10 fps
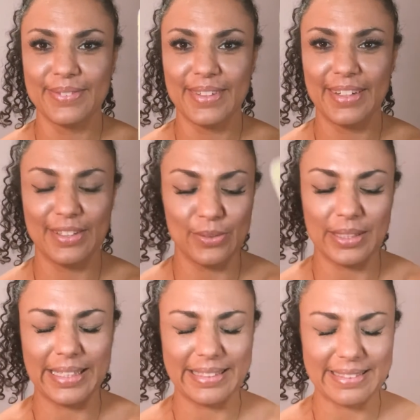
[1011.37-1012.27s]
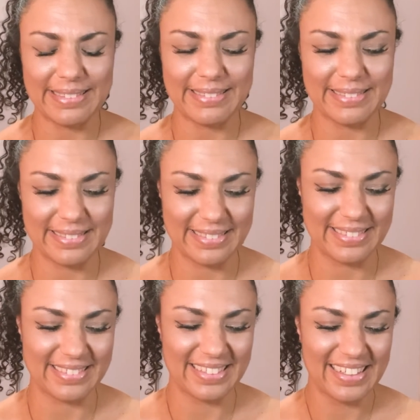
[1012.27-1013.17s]
and you're like,
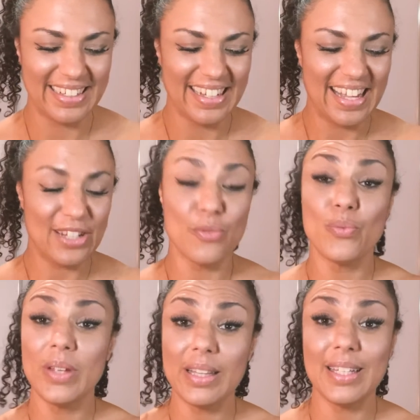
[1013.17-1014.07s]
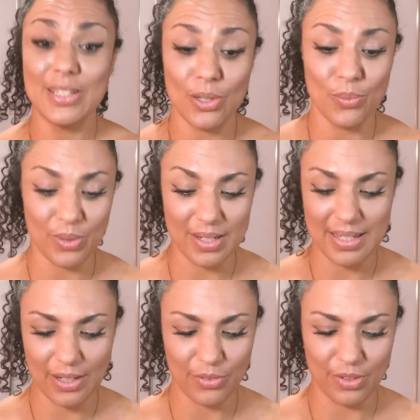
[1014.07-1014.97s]
and you really don't want to
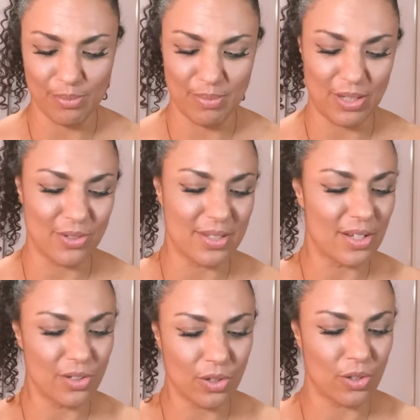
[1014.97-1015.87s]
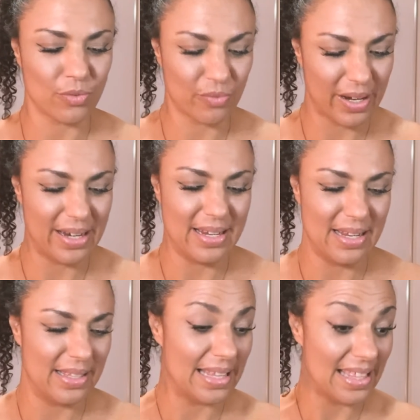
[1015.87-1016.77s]
tell them because they're not
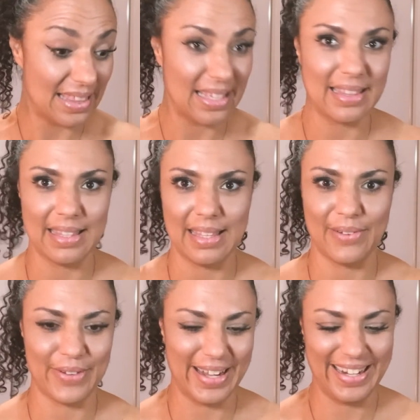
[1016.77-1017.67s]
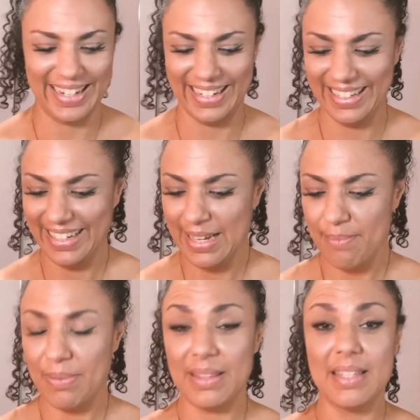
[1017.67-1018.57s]
ready and they think that they're ready.
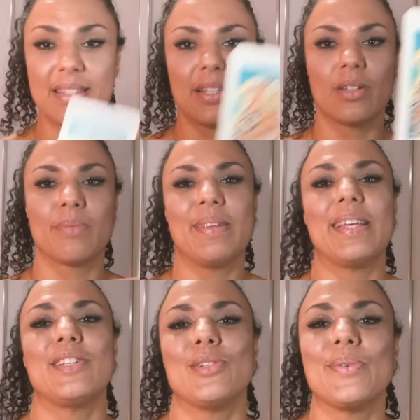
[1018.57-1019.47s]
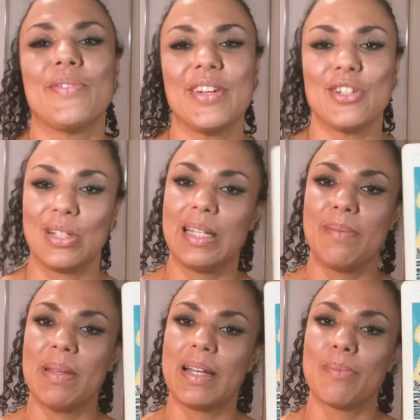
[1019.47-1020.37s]
But this tells me they do
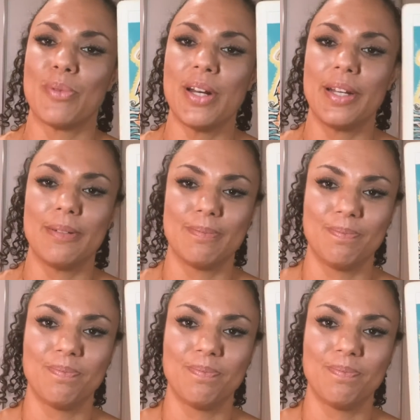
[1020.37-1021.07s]
eventually become ready.